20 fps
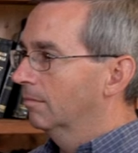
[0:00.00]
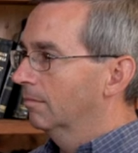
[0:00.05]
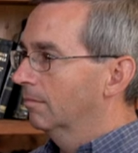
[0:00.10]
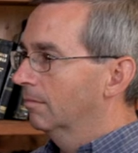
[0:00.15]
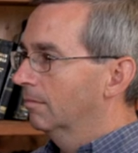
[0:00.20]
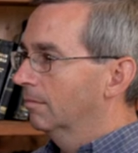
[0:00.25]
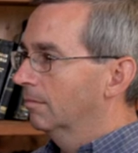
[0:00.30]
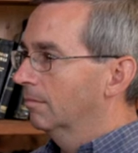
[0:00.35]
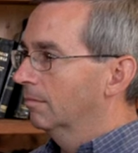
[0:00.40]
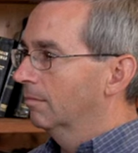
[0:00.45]

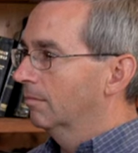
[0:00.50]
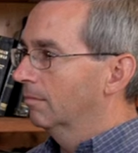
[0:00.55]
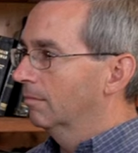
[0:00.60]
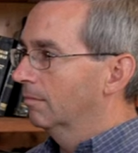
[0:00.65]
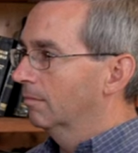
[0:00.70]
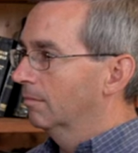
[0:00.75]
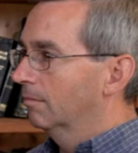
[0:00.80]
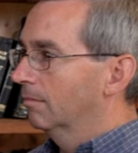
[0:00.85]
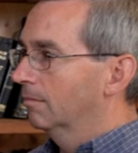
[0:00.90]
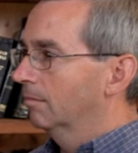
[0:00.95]

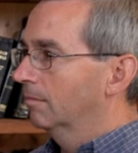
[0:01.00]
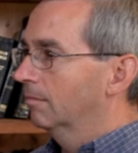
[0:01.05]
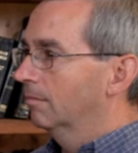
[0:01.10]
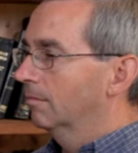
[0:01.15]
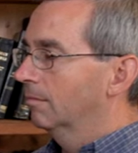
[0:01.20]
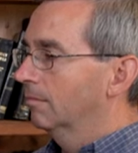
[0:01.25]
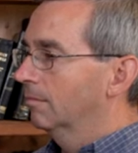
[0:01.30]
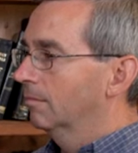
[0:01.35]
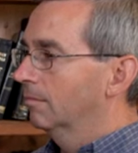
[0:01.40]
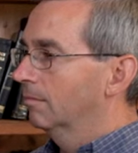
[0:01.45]

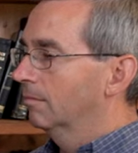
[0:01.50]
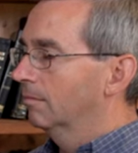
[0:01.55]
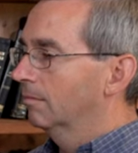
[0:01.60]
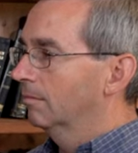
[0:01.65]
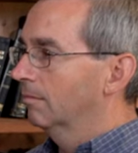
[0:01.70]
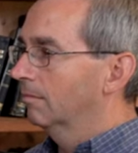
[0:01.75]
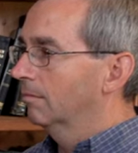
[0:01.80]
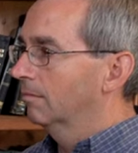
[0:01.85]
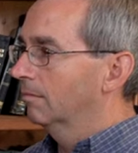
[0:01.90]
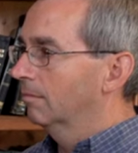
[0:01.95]

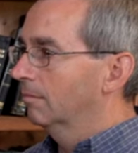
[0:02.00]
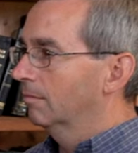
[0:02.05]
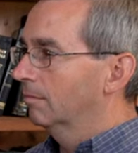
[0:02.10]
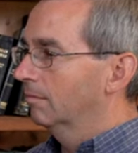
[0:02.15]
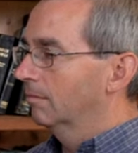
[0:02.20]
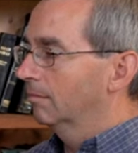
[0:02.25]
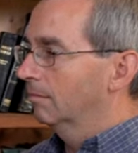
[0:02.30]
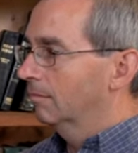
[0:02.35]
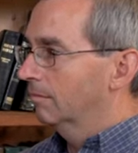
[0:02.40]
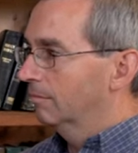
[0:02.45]

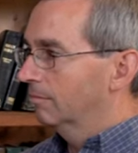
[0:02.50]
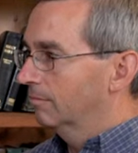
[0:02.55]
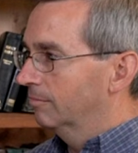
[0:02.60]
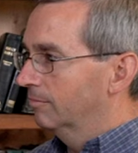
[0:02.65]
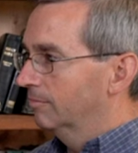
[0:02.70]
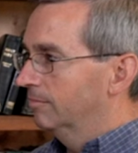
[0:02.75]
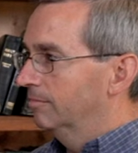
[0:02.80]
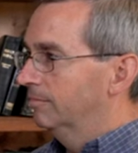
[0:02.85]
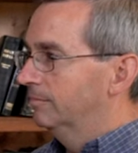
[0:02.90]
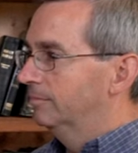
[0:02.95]

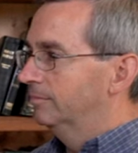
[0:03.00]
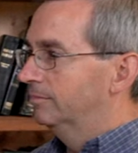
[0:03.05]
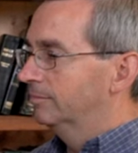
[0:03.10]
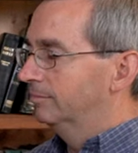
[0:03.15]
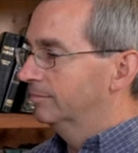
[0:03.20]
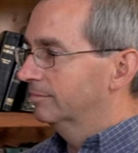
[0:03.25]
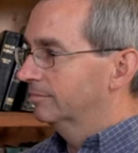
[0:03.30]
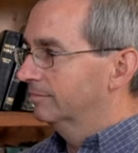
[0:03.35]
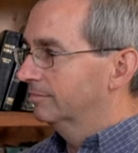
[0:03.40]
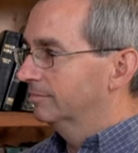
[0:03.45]

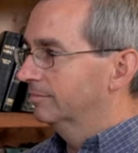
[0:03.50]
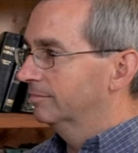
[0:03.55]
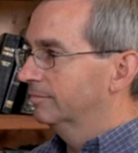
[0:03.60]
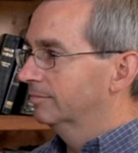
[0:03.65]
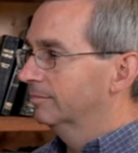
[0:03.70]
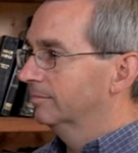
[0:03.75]
(silent)